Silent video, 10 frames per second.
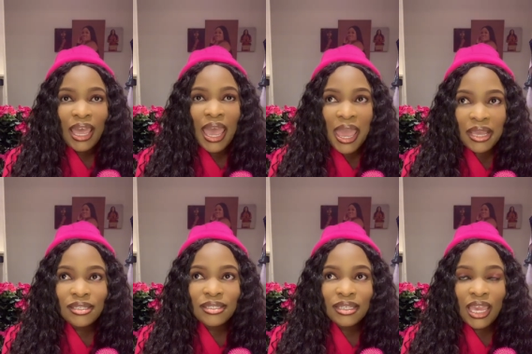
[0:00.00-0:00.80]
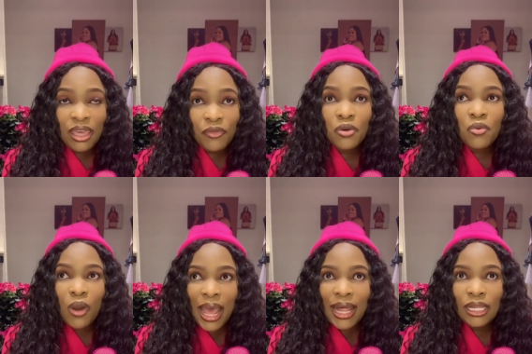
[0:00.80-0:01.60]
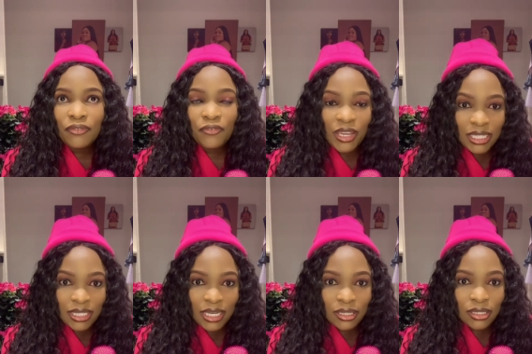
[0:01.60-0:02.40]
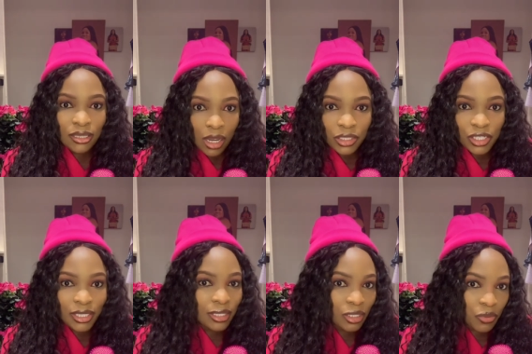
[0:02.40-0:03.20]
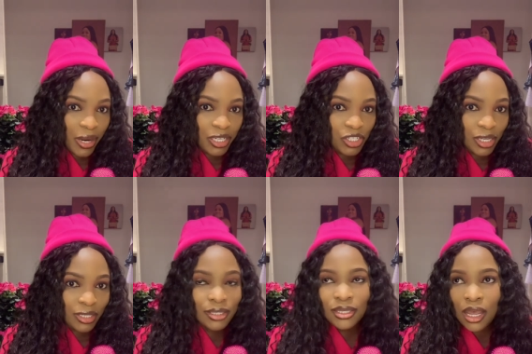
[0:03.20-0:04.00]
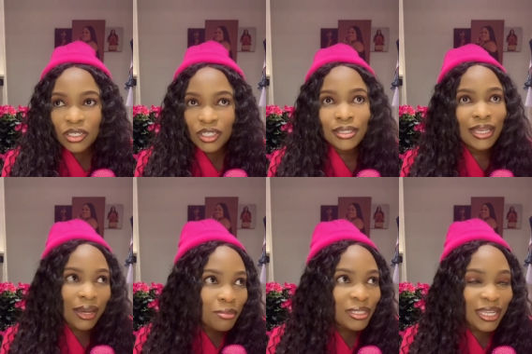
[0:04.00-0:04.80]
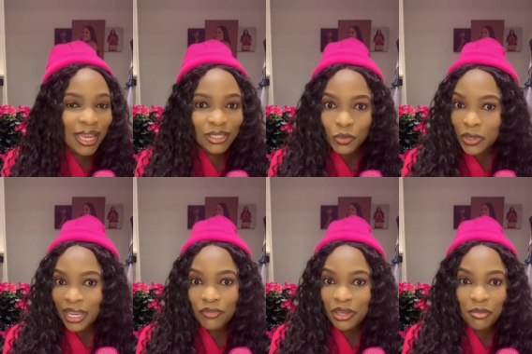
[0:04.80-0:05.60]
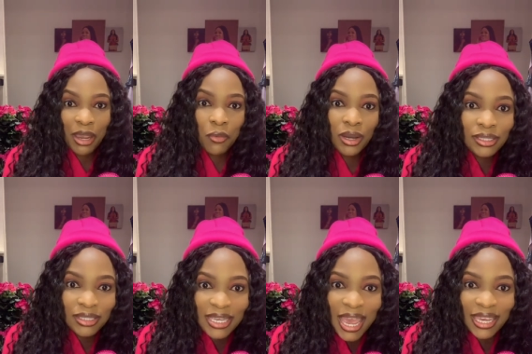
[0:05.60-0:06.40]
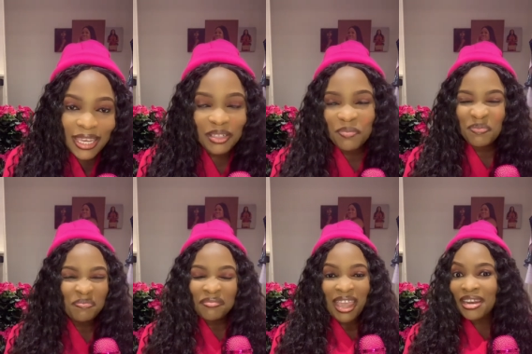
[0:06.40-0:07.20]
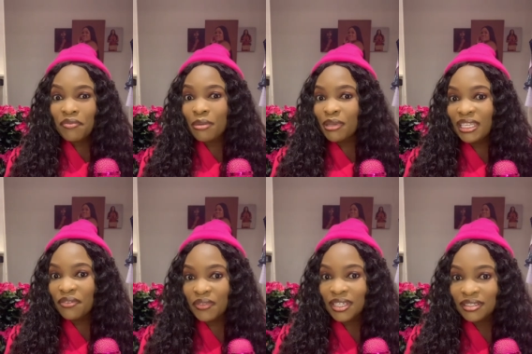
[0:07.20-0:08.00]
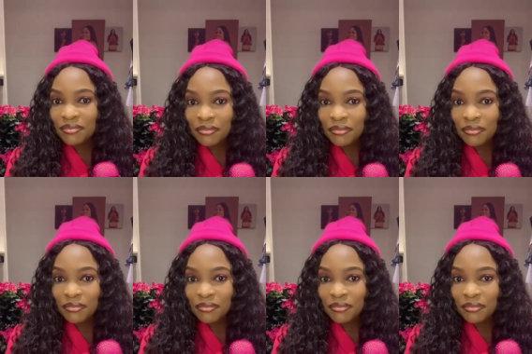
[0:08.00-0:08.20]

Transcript: And even while facing such a situation, such a circumstance, whatever you might want to target, I never believed it.